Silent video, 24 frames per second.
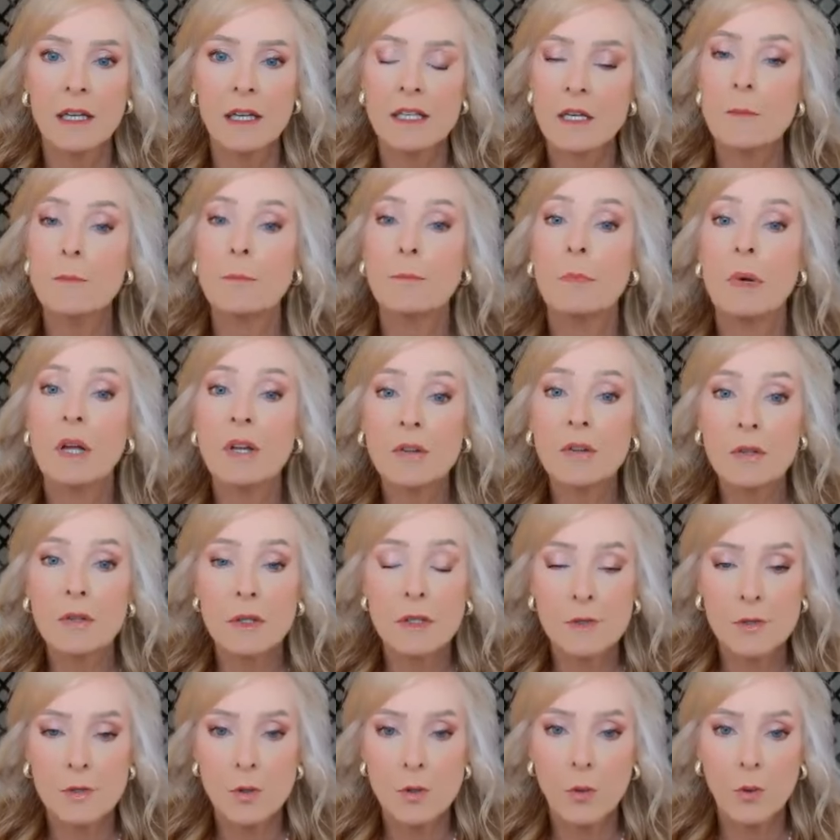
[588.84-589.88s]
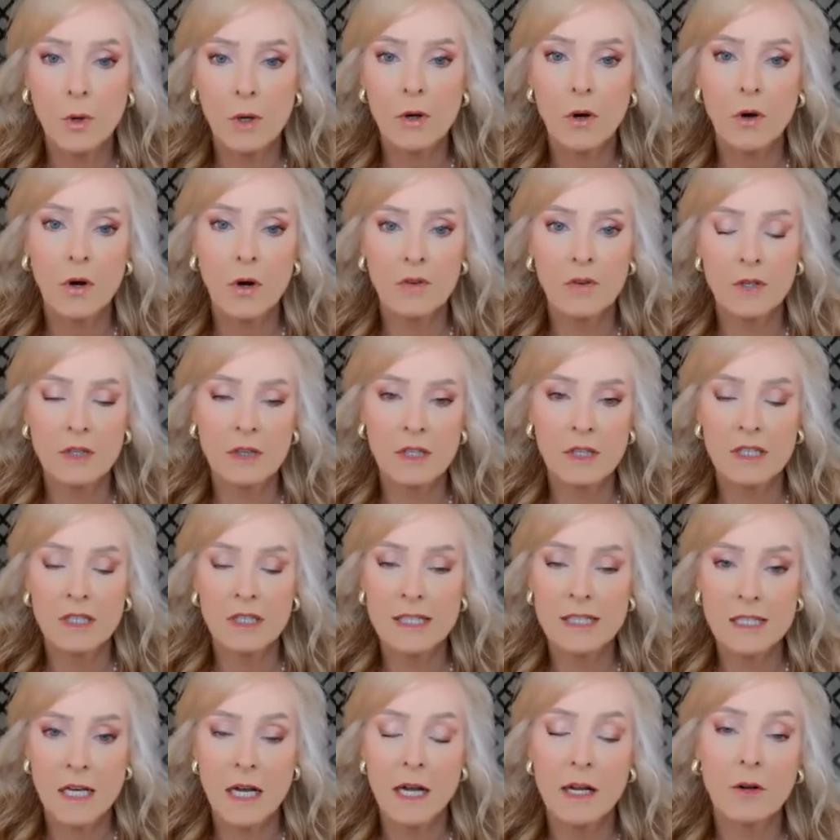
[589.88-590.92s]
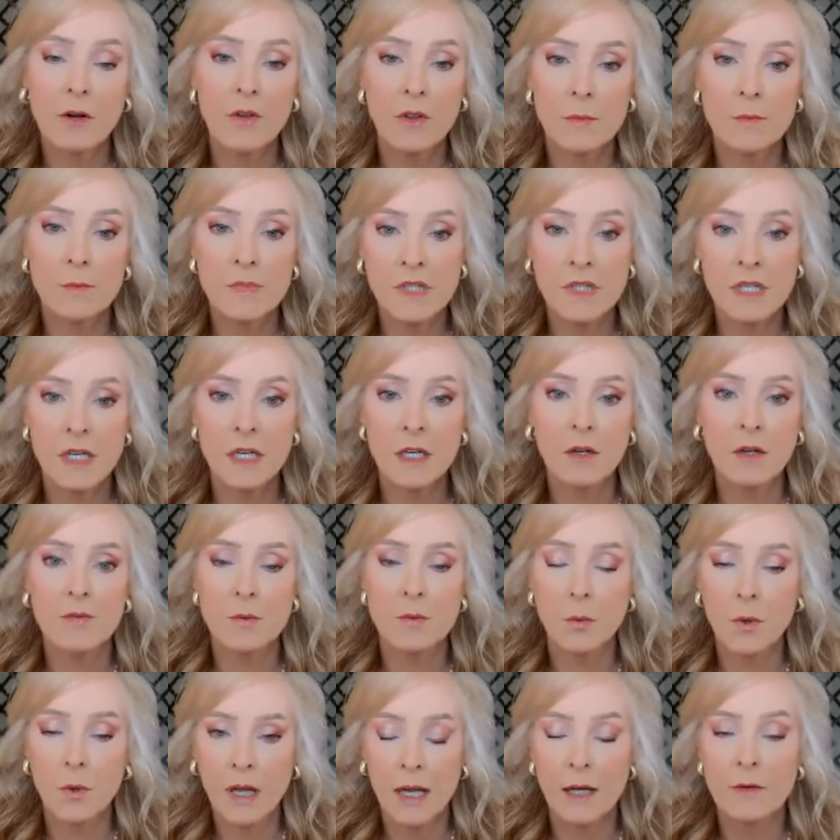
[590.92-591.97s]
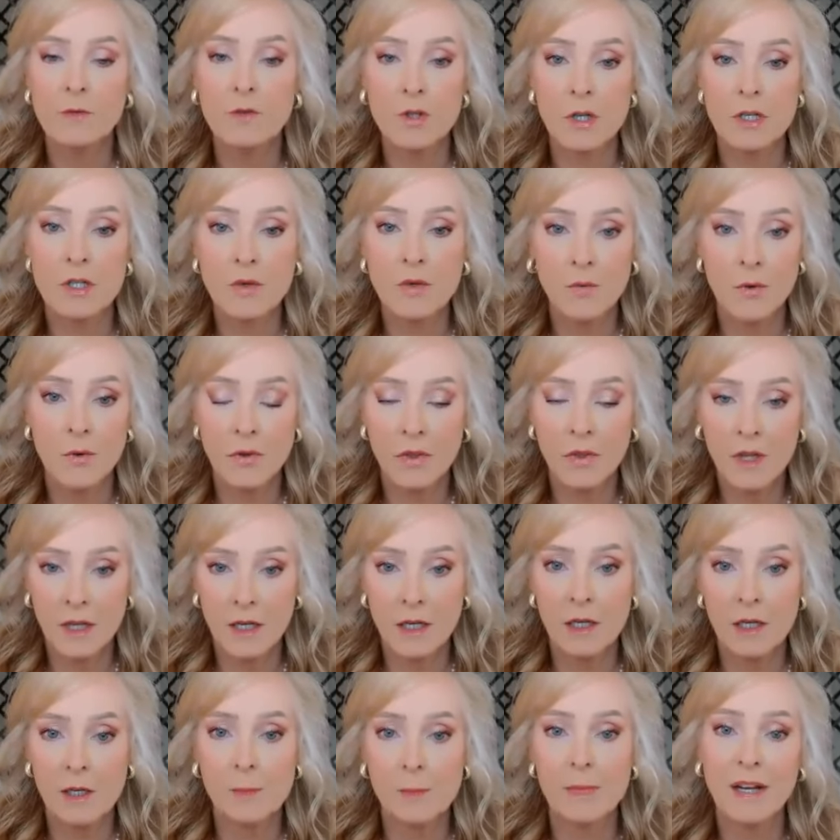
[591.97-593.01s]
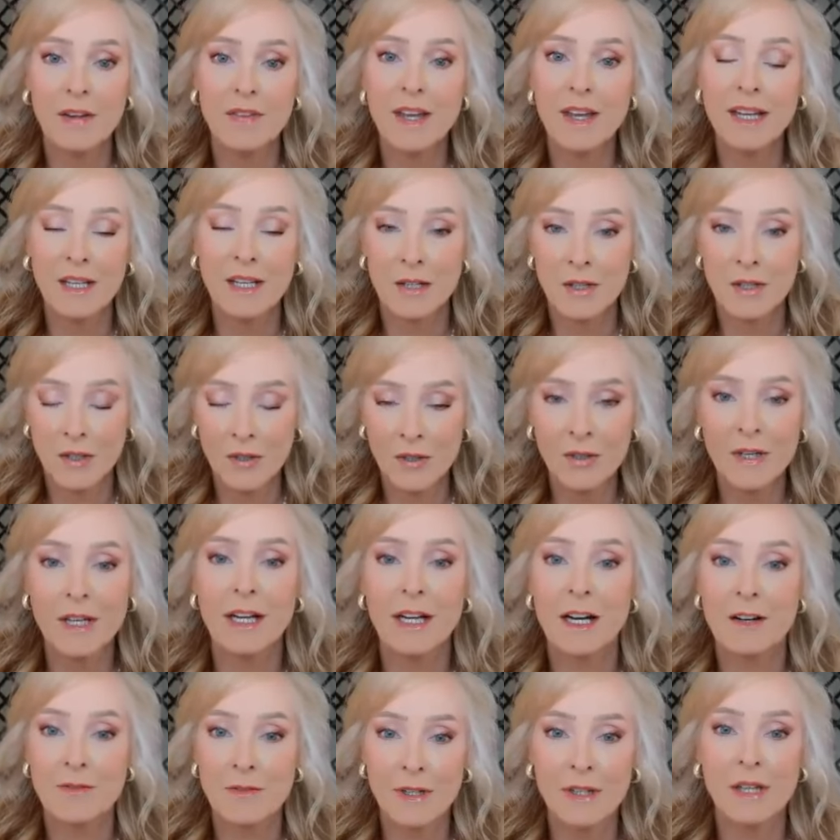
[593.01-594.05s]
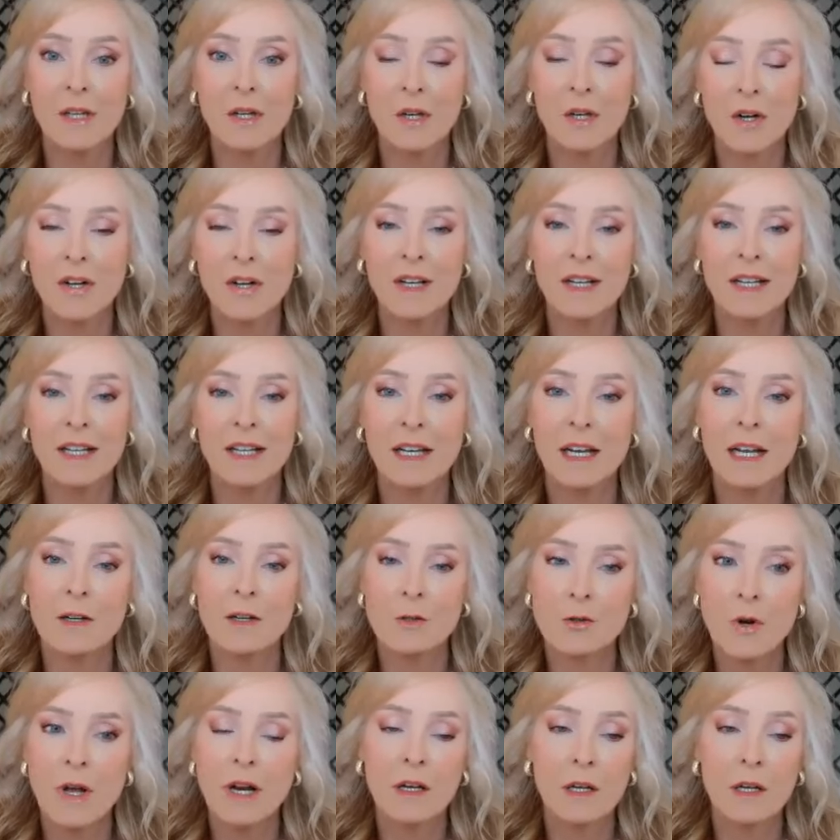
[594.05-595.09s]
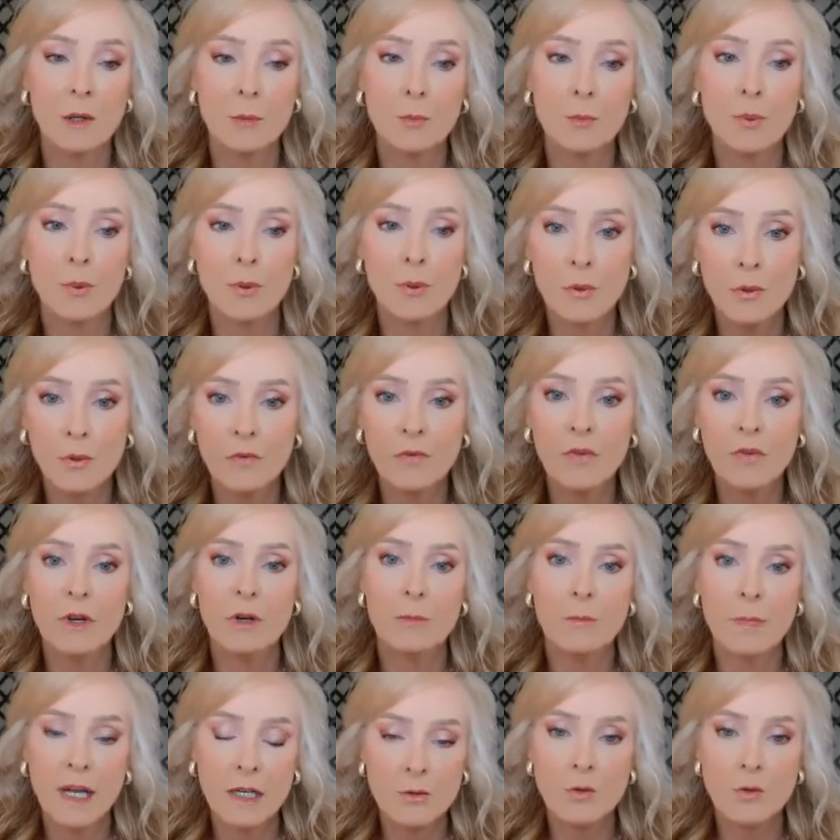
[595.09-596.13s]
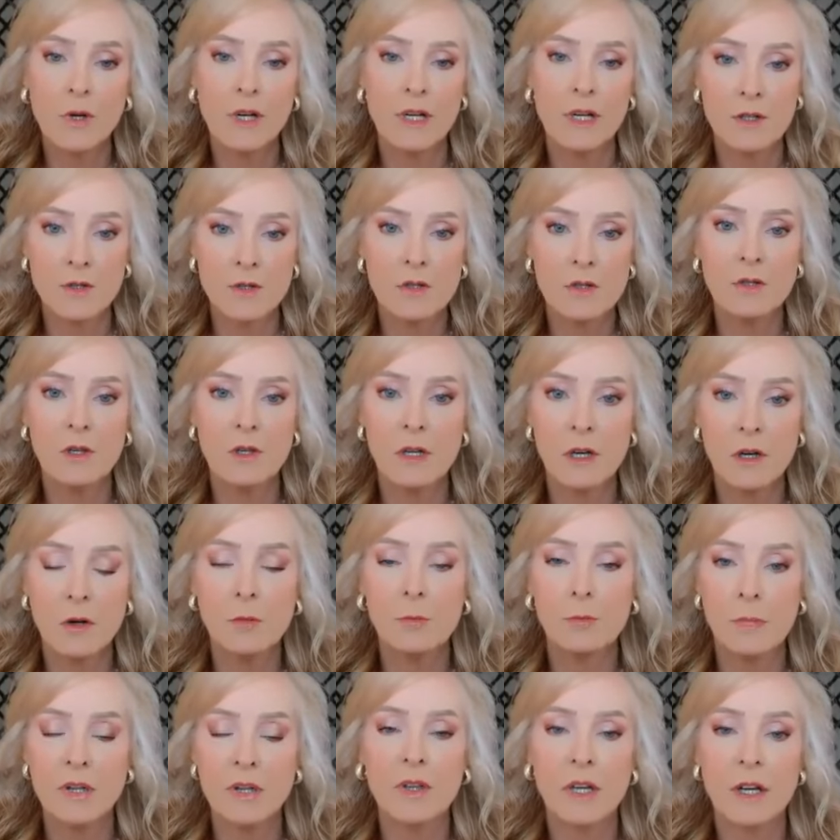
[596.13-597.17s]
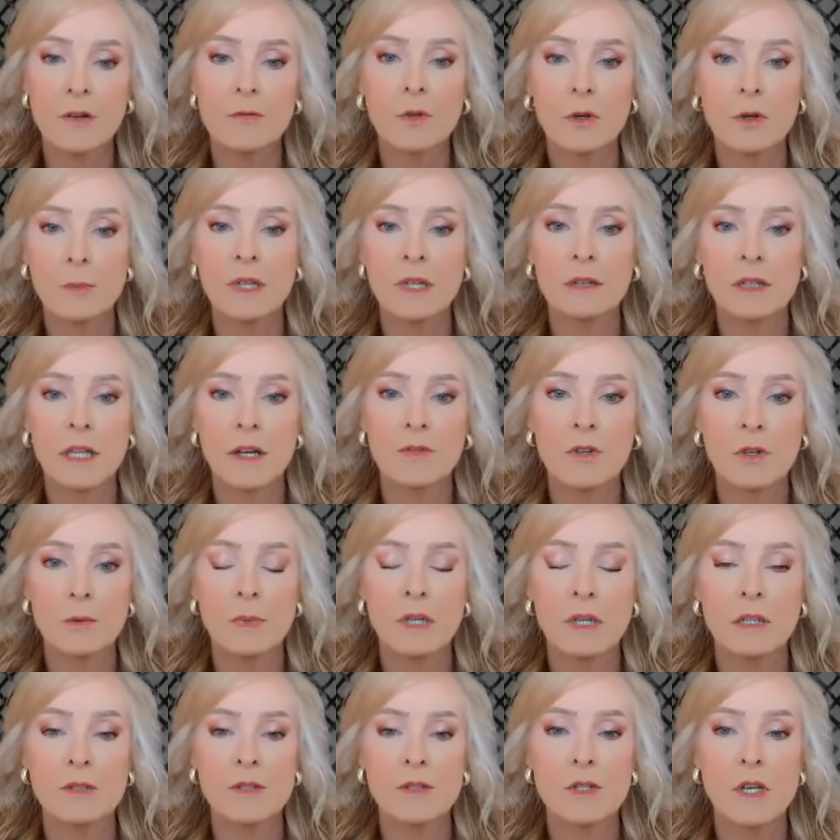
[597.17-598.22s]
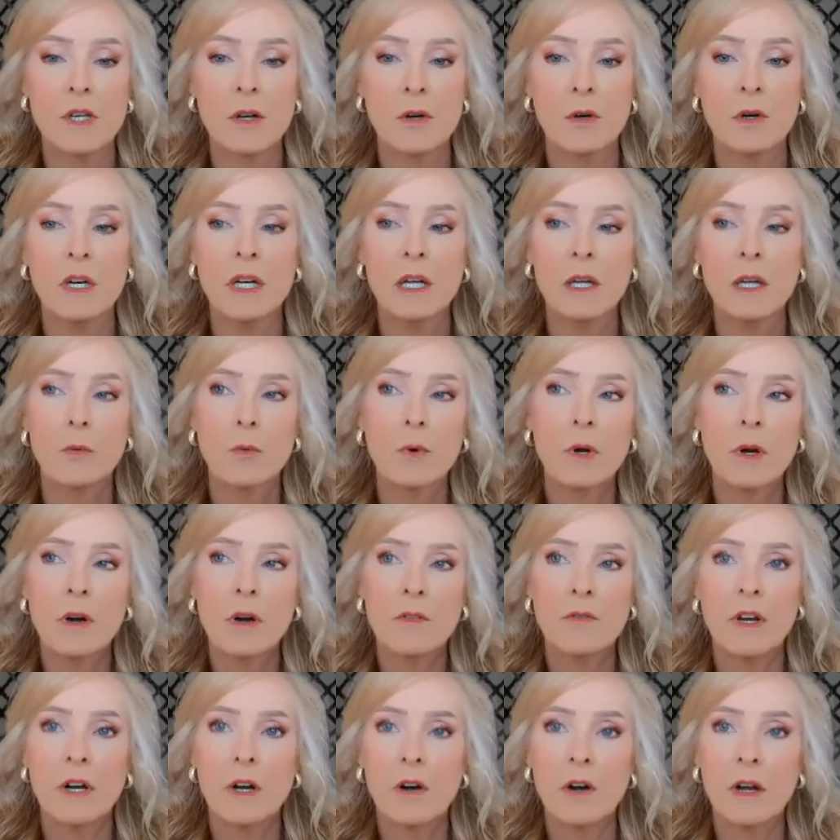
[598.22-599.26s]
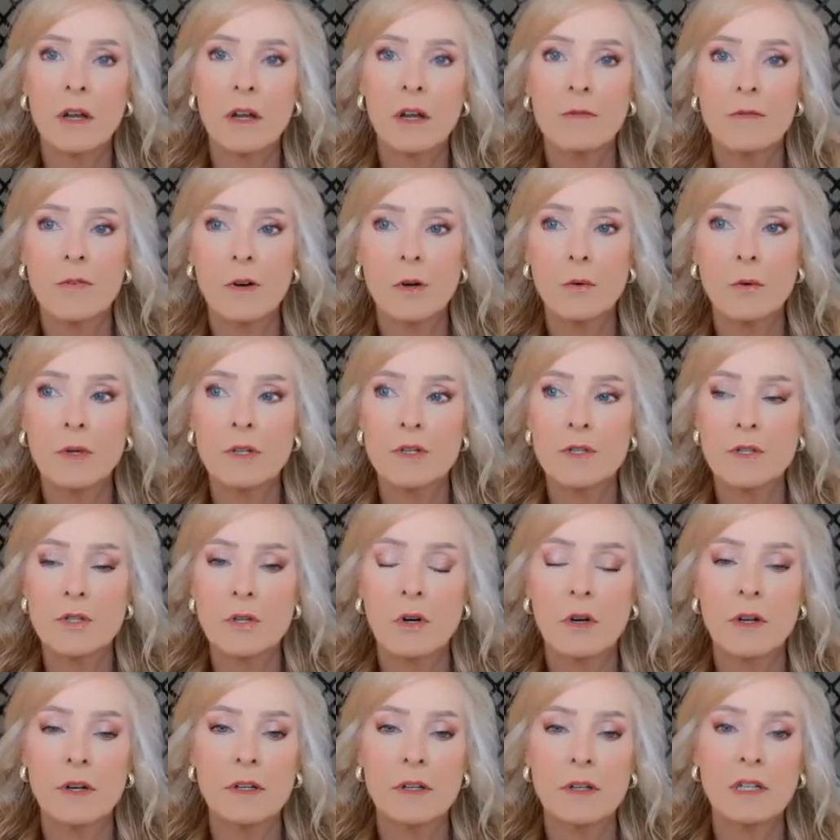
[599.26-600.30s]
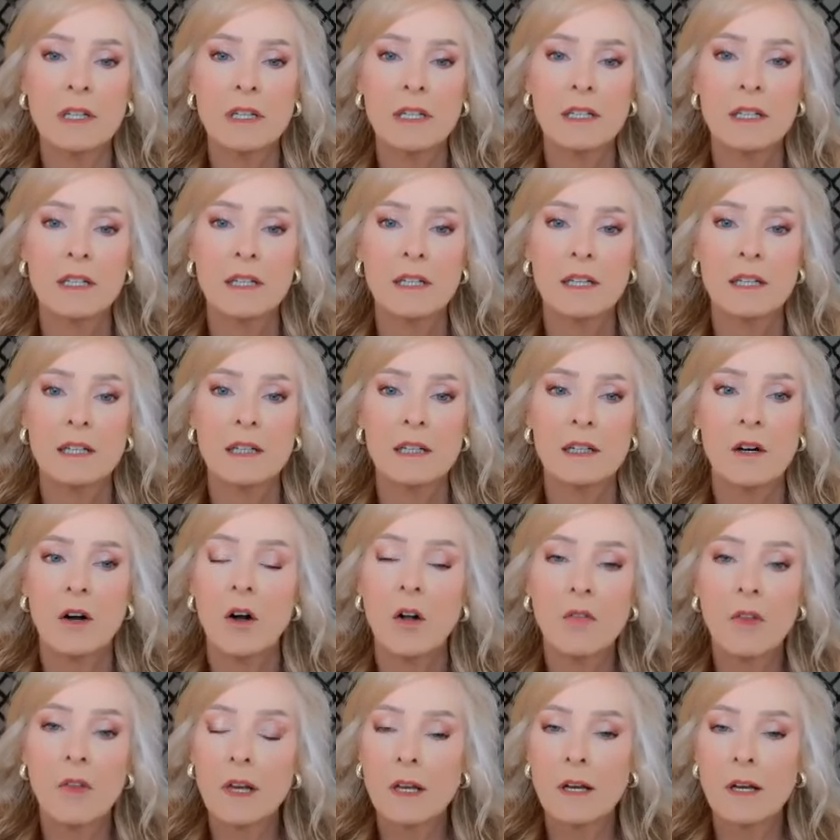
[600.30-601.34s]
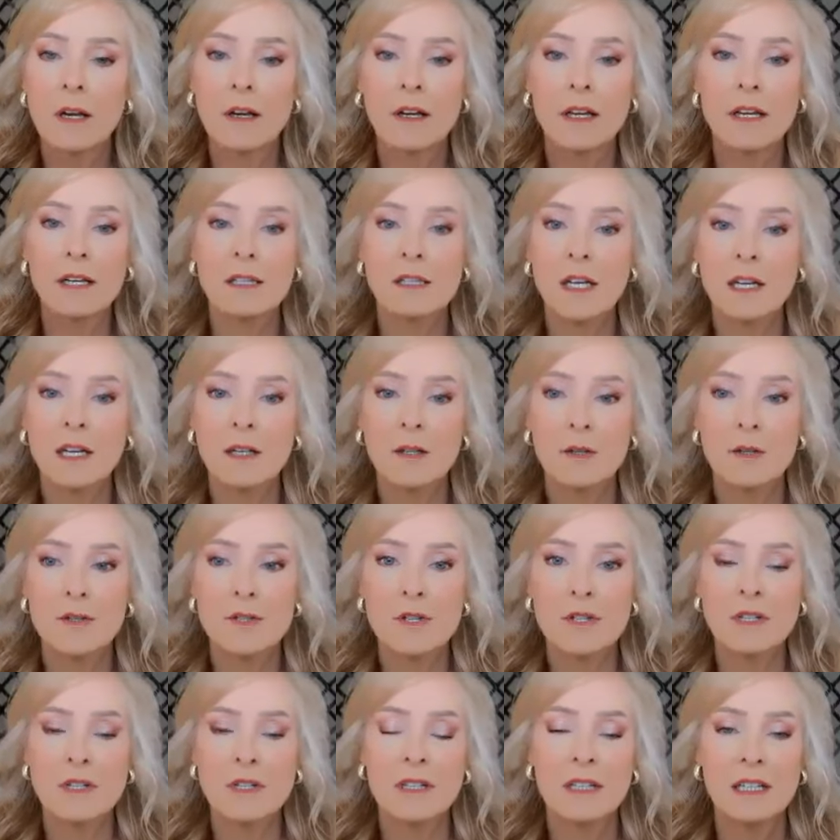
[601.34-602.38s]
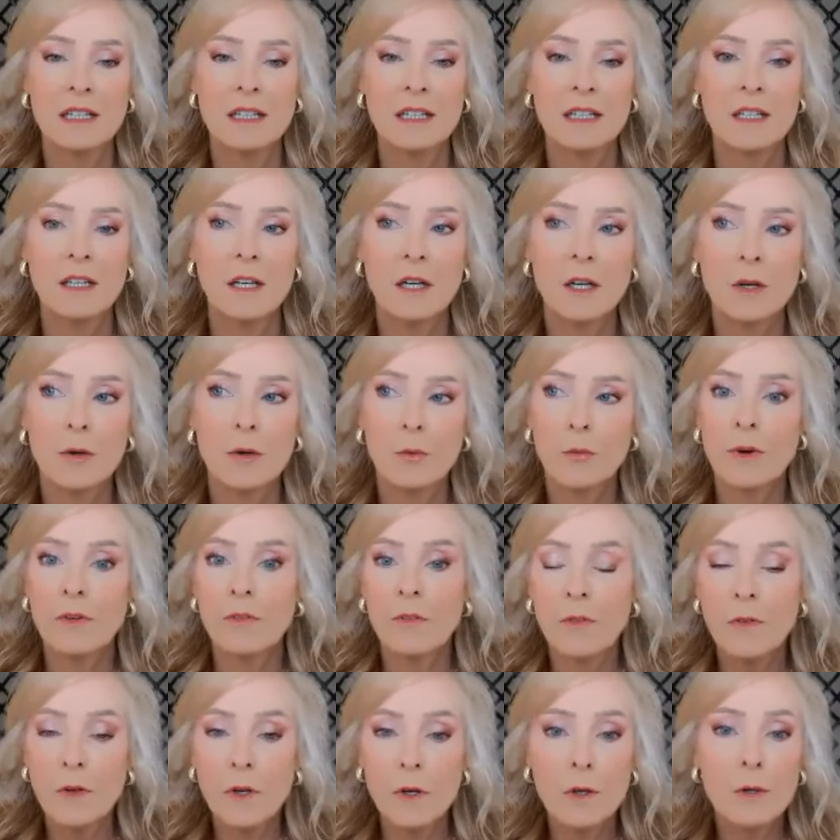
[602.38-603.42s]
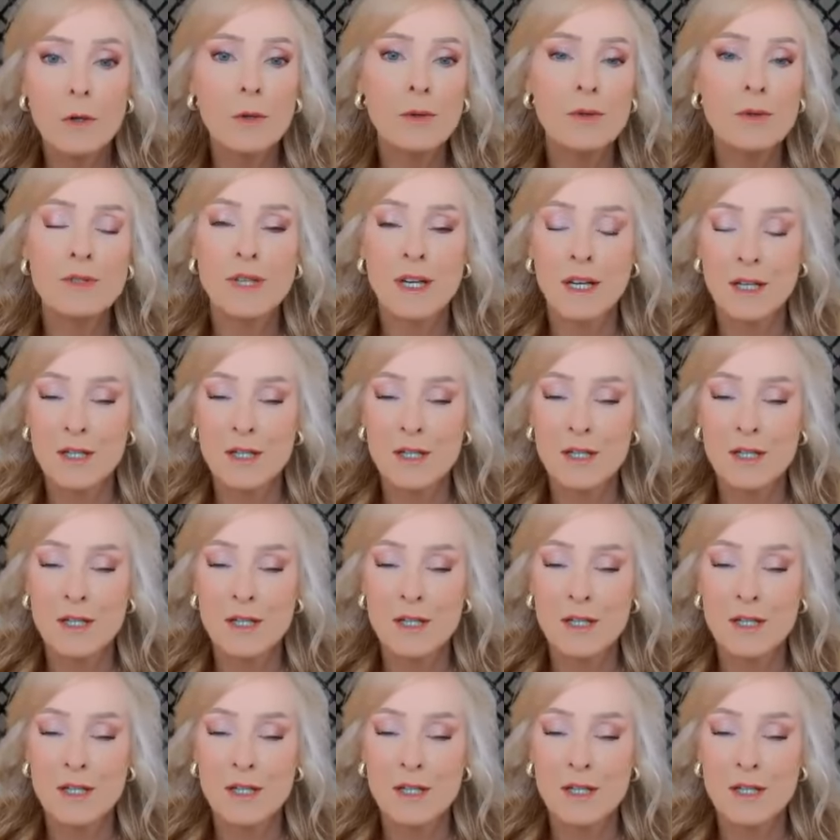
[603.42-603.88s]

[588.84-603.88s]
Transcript: is a monthly scorecard that the designer themselves will have just for them and they can look at everything on it and try to improve their metrics you know month after month after month so we are very focused on all the little details and you know, reviews,